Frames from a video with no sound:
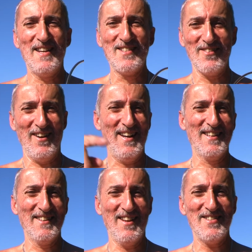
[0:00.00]
sorry,
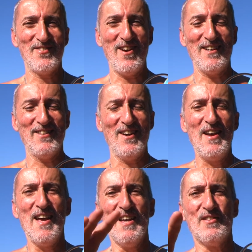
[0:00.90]
I lost track there.
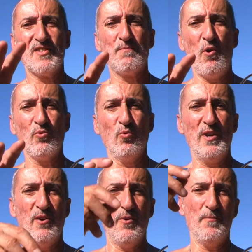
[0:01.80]
The spoke
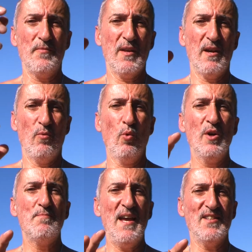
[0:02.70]
wheel
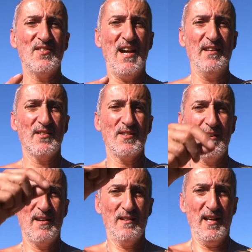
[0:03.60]
would make sense.
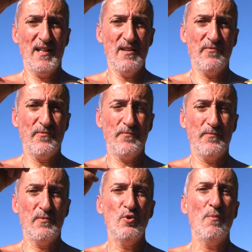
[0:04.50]
Like if
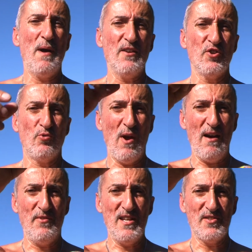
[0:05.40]
you imagine
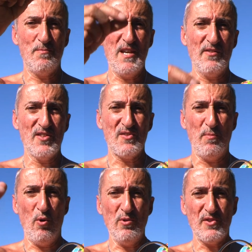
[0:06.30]
gravity as being the
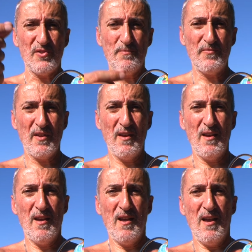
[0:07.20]
spokes,
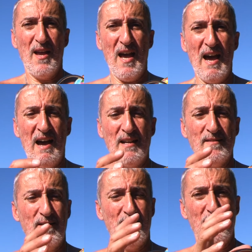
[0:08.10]

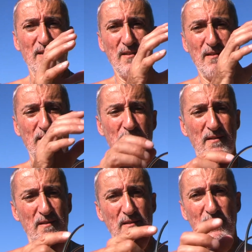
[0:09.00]
and
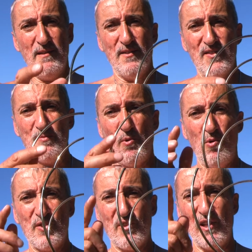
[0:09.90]
the
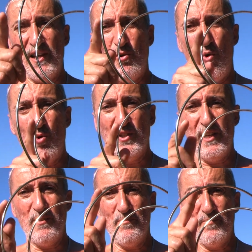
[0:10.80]
spokes are like
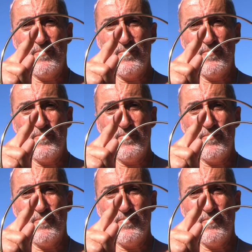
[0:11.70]
holding